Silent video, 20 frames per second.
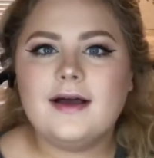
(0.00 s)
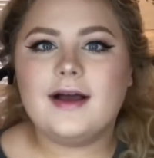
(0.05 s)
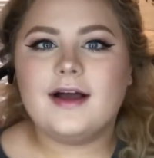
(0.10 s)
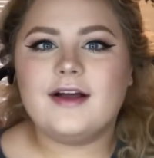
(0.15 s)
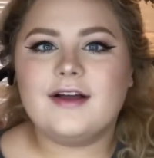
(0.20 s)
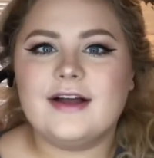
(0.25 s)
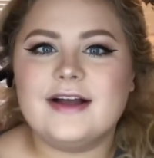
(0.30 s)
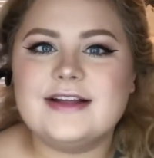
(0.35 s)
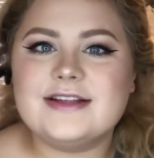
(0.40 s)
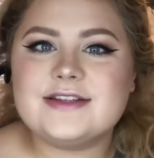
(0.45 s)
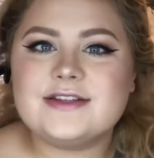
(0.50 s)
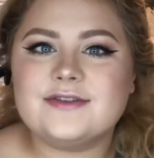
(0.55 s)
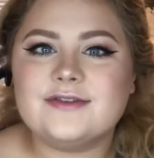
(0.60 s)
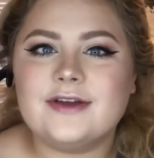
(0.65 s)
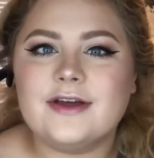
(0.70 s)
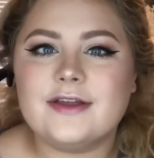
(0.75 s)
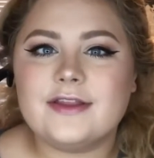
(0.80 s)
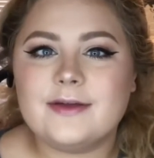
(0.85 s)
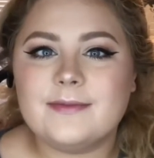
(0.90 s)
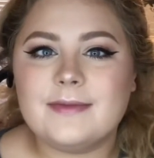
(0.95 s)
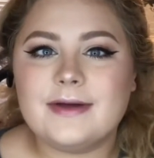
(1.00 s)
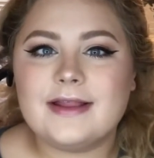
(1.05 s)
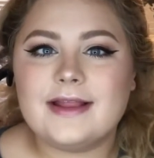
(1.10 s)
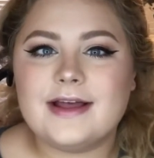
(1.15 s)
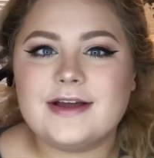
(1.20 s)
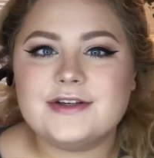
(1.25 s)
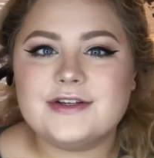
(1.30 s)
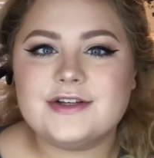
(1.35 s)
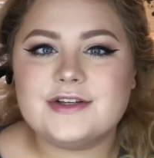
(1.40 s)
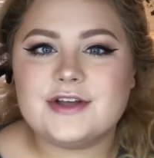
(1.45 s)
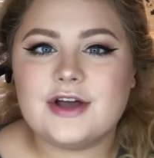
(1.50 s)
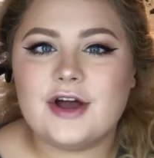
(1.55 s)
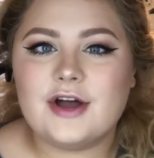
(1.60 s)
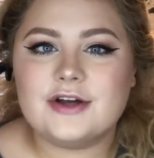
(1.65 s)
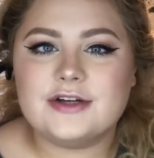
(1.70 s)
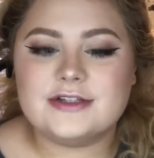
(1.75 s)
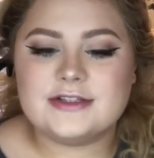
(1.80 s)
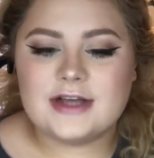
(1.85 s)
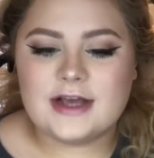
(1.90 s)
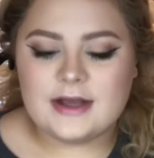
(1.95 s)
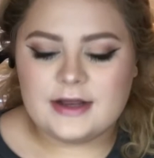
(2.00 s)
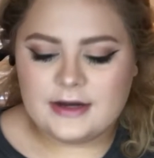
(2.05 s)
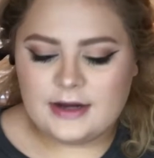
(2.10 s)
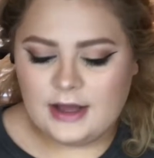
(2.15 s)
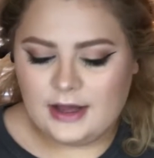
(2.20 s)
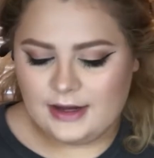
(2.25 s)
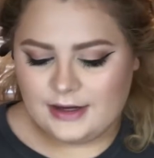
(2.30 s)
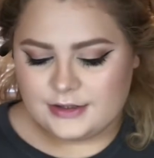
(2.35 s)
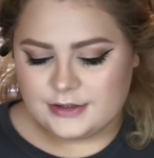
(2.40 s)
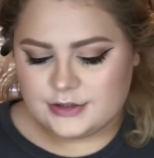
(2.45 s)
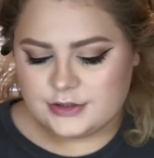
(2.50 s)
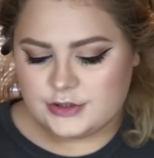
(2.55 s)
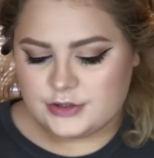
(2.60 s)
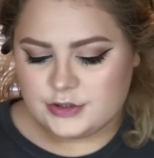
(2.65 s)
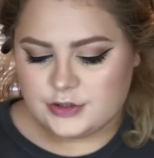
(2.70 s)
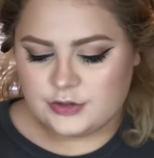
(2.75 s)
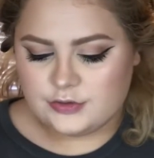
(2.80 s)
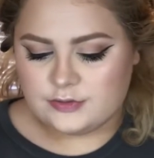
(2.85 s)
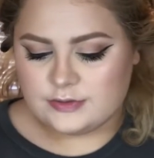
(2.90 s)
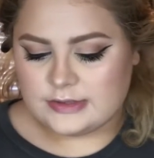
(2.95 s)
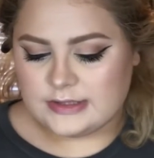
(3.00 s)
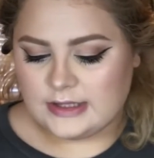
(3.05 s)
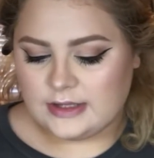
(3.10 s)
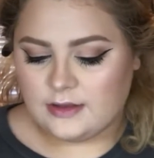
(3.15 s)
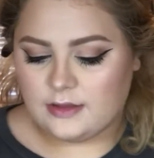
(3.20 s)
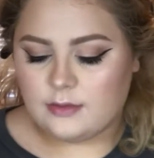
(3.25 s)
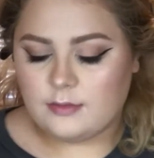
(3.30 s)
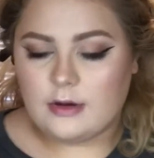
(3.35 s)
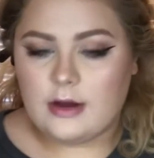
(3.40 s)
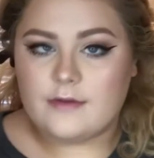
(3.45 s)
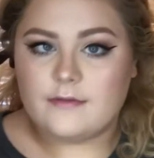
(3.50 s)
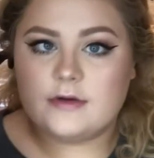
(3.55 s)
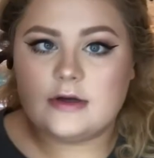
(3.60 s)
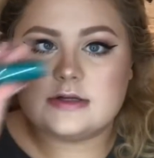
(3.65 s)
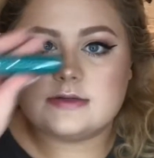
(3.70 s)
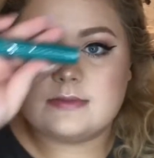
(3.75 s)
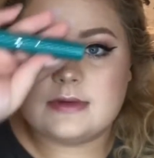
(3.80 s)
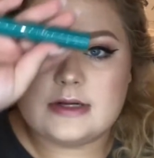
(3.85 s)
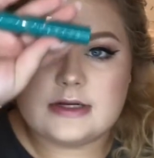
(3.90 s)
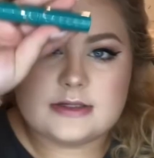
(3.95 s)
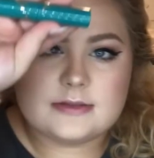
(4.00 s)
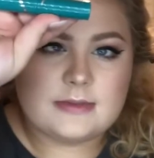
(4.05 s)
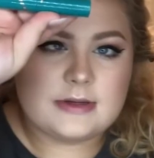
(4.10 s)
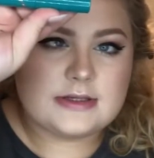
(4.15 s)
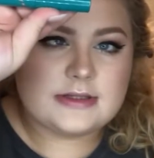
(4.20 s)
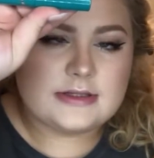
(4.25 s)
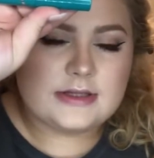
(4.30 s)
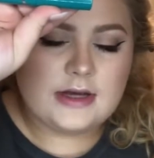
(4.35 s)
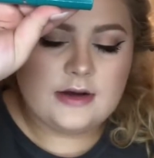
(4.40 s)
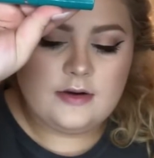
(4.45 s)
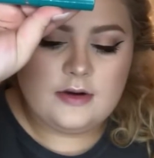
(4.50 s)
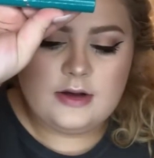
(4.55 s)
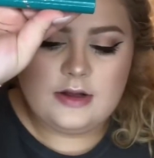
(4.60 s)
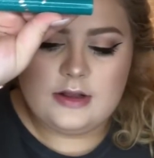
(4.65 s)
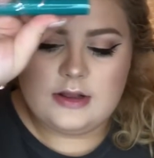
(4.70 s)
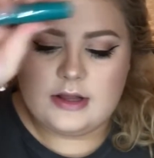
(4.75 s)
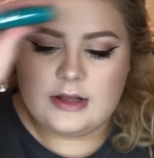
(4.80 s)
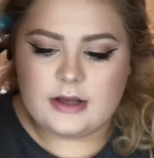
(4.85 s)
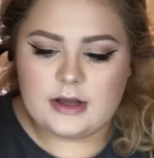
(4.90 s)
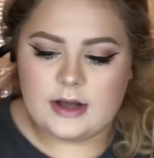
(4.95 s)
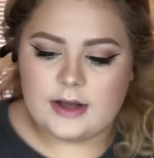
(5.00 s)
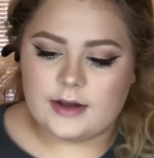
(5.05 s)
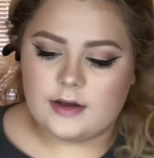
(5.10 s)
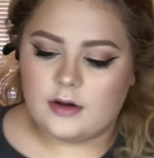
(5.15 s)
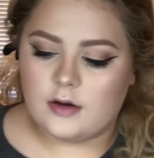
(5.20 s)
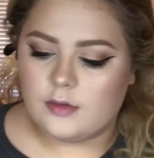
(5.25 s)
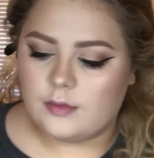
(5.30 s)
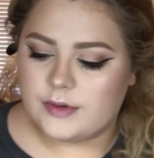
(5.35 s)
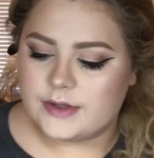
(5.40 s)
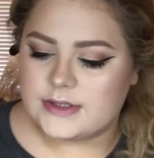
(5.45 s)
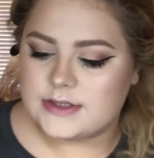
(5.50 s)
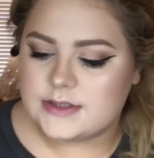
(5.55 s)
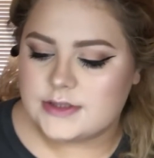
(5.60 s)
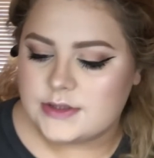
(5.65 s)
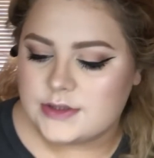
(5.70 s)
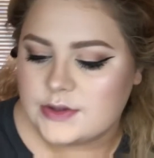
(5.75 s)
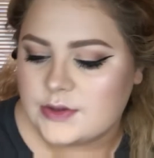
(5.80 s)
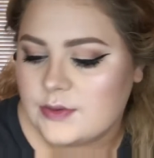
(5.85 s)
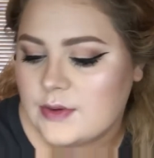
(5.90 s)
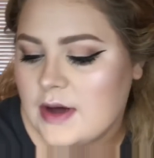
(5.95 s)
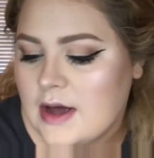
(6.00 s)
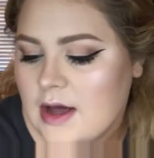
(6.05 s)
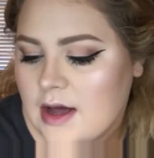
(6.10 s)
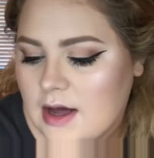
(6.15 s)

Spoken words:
Alright, so now that my lashes are done, I just use the Thrive Cosmetics mascara like I always do.